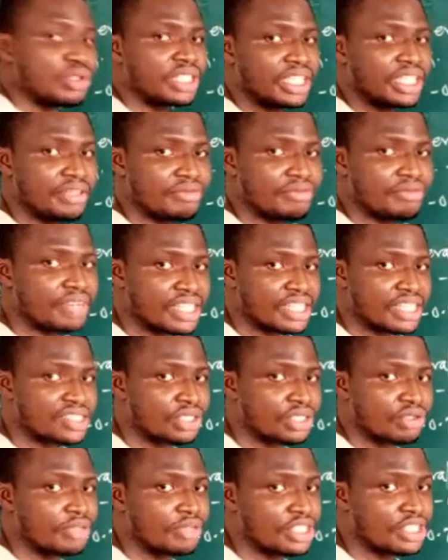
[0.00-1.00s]
inverse
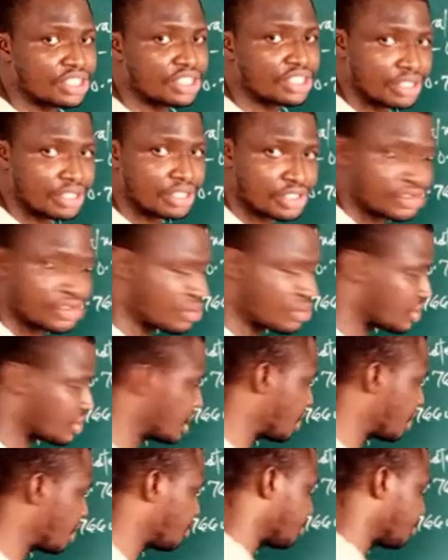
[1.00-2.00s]
trigonometric ratios now.